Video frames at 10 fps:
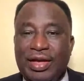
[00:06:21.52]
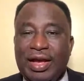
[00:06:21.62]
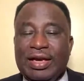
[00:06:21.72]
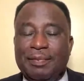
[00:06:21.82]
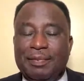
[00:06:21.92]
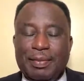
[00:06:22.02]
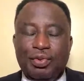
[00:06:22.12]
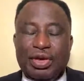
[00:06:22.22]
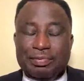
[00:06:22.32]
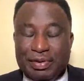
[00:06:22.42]
there, the
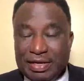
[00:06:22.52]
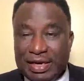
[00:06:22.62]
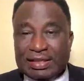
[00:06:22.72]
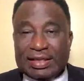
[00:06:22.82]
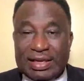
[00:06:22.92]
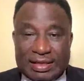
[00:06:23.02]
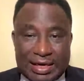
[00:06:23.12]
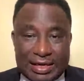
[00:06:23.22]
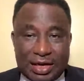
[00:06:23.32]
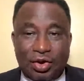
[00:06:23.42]
people he
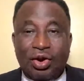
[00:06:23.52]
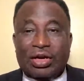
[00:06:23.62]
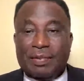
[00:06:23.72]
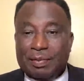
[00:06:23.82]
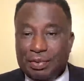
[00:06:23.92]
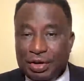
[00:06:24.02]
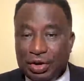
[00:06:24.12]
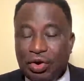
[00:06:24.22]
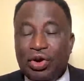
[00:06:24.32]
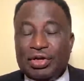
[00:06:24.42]
predestinated, he called, the people he
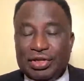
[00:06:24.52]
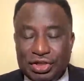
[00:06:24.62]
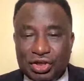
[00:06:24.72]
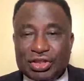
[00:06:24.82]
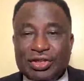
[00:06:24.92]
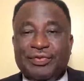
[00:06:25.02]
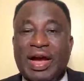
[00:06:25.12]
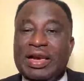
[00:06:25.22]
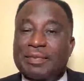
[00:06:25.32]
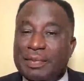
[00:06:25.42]
called, he
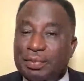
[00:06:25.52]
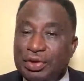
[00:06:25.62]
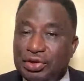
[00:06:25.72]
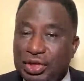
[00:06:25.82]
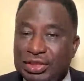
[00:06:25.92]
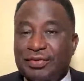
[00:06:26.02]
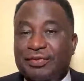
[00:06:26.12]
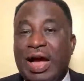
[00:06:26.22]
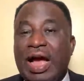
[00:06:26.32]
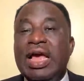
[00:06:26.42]
justified, the people he
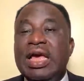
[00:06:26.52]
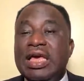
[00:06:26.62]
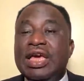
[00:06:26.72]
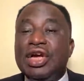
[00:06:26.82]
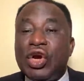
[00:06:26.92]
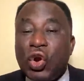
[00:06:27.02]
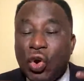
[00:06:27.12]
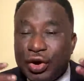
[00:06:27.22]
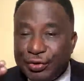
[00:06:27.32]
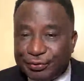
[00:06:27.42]
justified, he
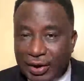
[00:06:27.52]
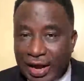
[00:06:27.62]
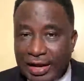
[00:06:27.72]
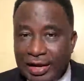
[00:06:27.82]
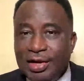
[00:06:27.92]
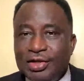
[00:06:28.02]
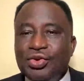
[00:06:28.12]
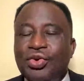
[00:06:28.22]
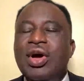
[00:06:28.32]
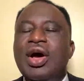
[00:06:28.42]
glorified.
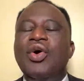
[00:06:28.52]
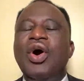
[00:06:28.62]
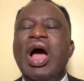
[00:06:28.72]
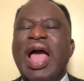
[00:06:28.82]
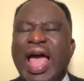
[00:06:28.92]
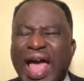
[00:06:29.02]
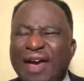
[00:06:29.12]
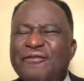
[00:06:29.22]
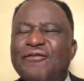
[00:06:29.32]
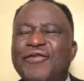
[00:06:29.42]
So
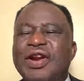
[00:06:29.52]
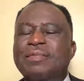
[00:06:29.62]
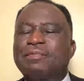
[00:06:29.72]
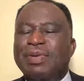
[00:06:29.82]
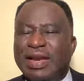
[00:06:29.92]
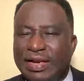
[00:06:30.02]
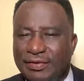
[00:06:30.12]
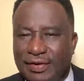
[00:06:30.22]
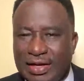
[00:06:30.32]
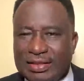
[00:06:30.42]
every
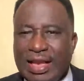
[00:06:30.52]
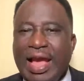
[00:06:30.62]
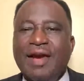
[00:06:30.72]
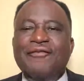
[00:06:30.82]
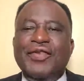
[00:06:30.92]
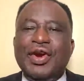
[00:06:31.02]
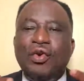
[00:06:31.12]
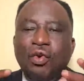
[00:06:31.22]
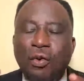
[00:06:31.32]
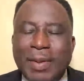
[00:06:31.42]
believers, every
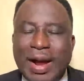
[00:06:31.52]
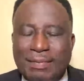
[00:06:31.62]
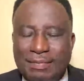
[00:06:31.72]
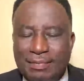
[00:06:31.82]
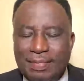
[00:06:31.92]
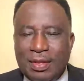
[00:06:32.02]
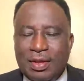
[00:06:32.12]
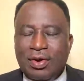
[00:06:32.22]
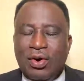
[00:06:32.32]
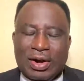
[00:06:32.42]
human
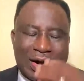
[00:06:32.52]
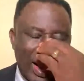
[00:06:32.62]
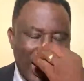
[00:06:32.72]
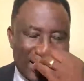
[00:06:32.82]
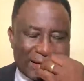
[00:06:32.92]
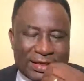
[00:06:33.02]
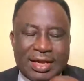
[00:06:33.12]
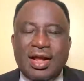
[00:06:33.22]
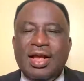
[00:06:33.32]
on earth,